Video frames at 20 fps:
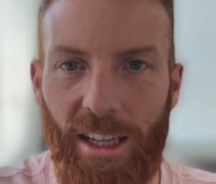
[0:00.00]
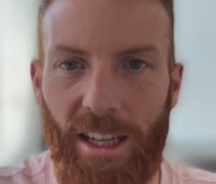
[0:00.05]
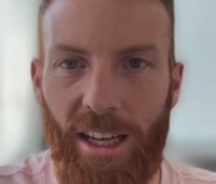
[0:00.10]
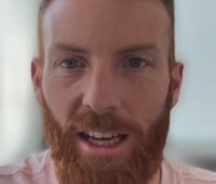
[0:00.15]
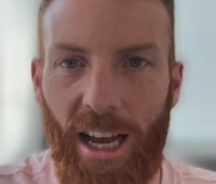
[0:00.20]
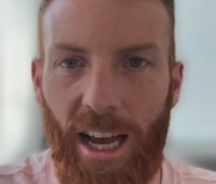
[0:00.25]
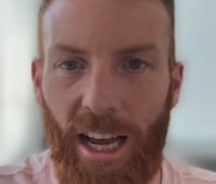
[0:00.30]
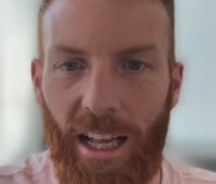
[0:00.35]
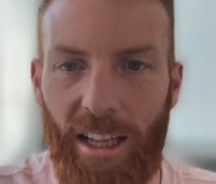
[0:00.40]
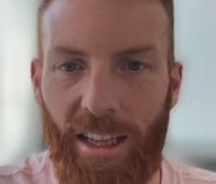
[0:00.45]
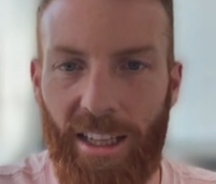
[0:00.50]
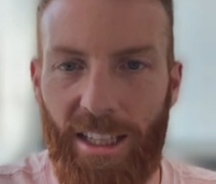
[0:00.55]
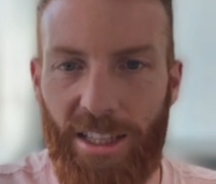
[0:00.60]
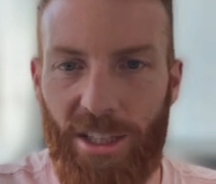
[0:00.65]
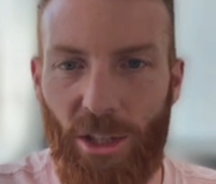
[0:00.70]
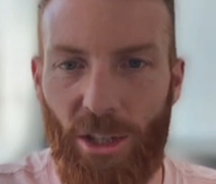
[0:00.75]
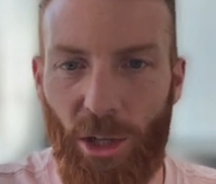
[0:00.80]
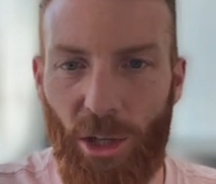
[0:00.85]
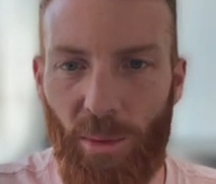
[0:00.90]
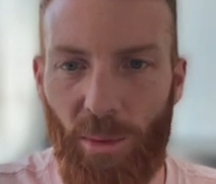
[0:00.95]
and this
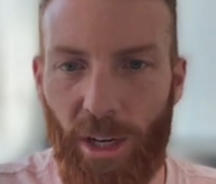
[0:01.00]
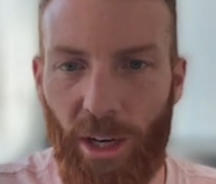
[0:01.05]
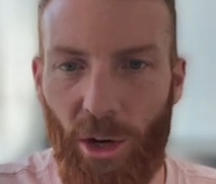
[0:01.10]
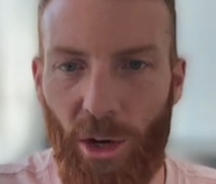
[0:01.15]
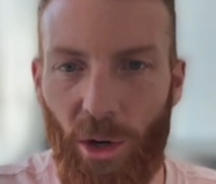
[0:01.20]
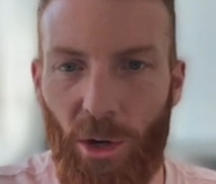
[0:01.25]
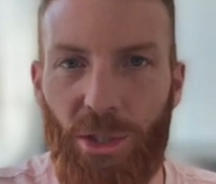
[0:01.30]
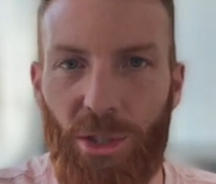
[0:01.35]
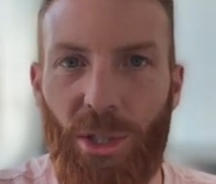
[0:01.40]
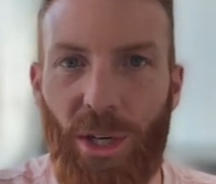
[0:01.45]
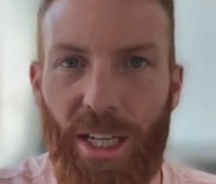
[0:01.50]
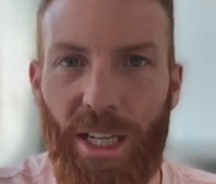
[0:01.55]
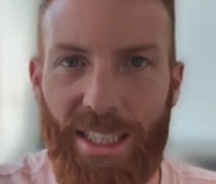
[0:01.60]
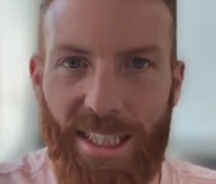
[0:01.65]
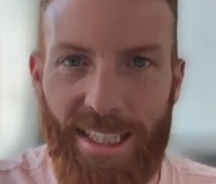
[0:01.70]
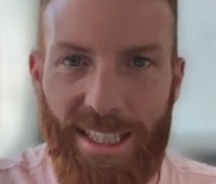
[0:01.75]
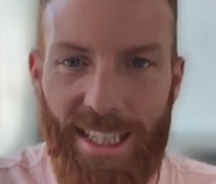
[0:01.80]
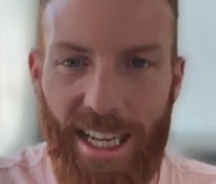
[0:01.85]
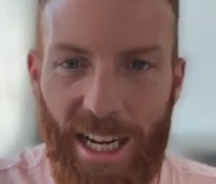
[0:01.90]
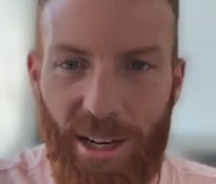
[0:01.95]
document also has
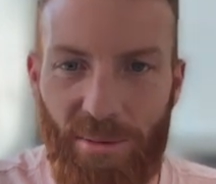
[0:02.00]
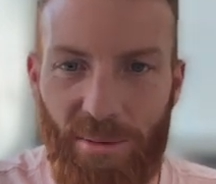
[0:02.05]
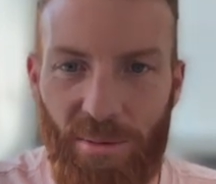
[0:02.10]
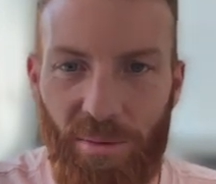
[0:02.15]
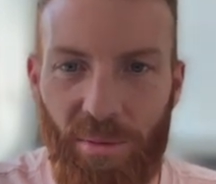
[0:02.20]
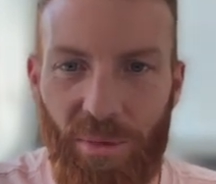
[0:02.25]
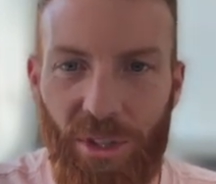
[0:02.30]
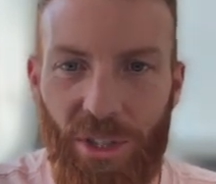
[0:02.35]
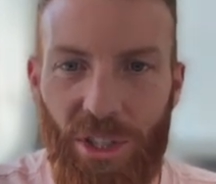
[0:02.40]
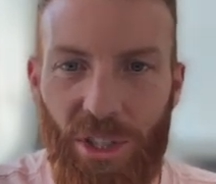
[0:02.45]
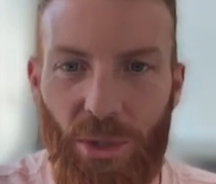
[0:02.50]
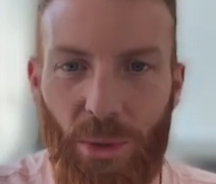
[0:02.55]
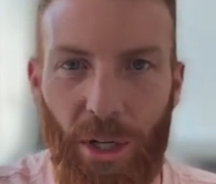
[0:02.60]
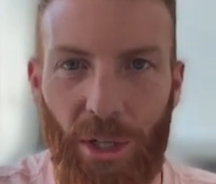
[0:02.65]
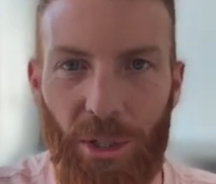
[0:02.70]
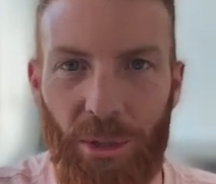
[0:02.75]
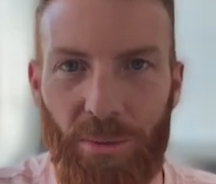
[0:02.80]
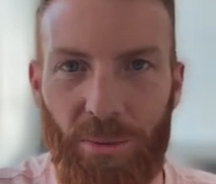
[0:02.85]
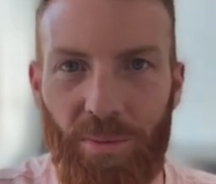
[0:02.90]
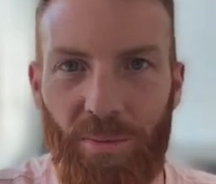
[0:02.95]
the same
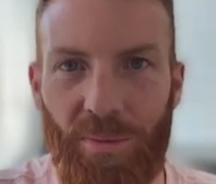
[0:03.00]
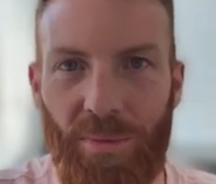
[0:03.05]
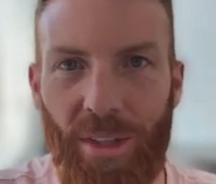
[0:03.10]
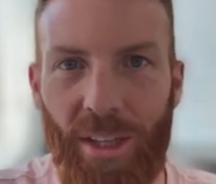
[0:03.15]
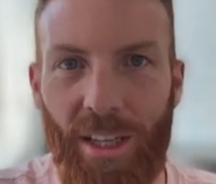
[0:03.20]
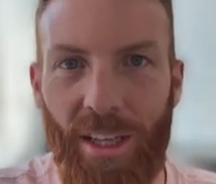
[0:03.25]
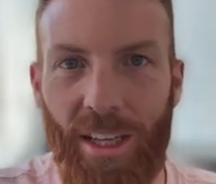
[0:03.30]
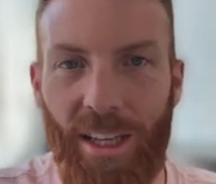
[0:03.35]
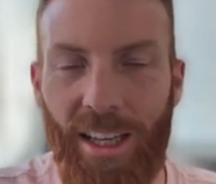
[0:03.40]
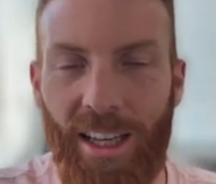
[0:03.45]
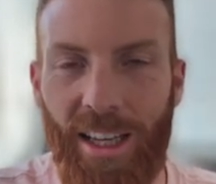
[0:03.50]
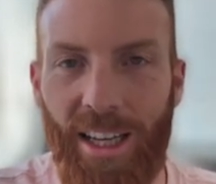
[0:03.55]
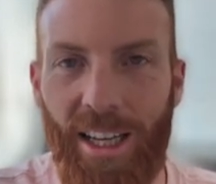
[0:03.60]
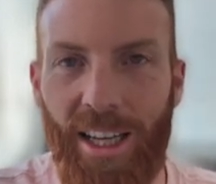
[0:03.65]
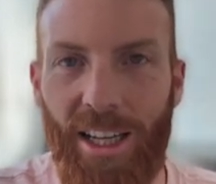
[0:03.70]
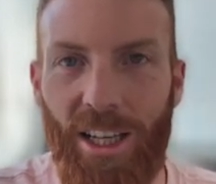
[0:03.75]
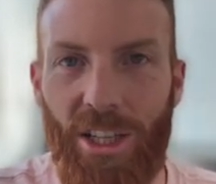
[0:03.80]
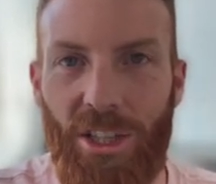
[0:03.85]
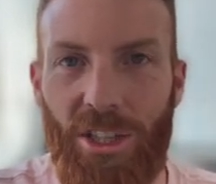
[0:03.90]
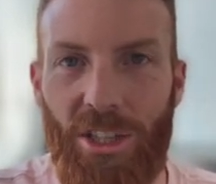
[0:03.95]
squiggle.
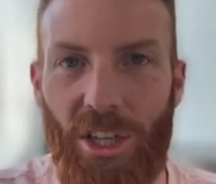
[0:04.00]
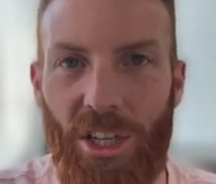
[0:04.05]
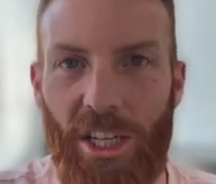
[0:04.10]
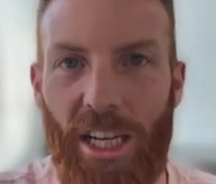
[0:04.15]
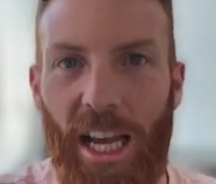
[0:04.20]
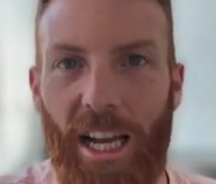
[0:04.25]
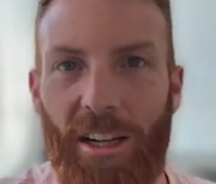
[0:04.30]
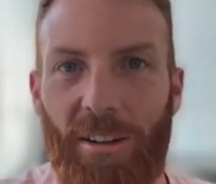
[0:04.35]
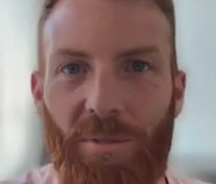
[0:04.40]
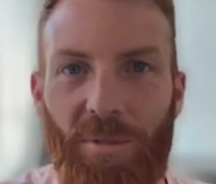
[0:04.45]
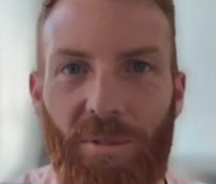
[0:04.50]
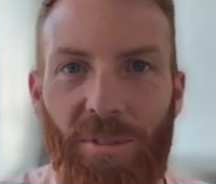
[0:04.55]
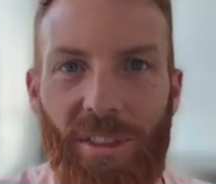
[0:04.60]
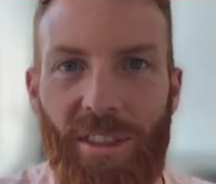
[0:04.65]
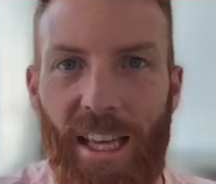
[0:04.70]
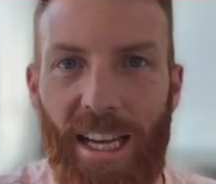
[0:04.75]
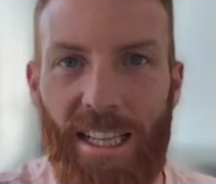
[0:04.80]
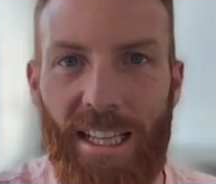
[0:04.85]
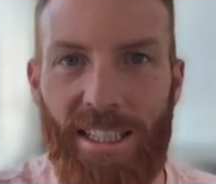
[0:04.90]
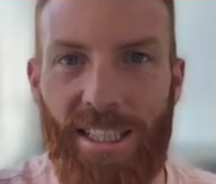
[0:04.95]
So yeah,
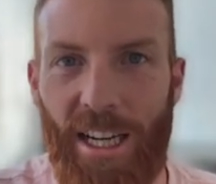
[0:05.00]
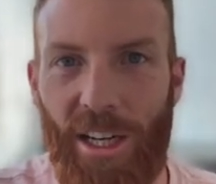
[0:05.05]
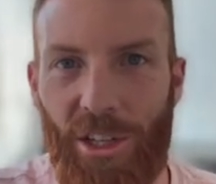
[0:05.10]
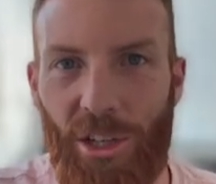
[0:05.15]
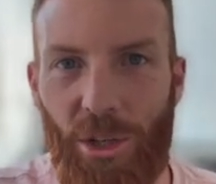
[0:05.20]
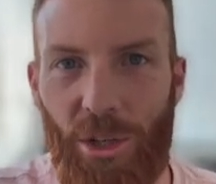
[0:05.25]
that's how you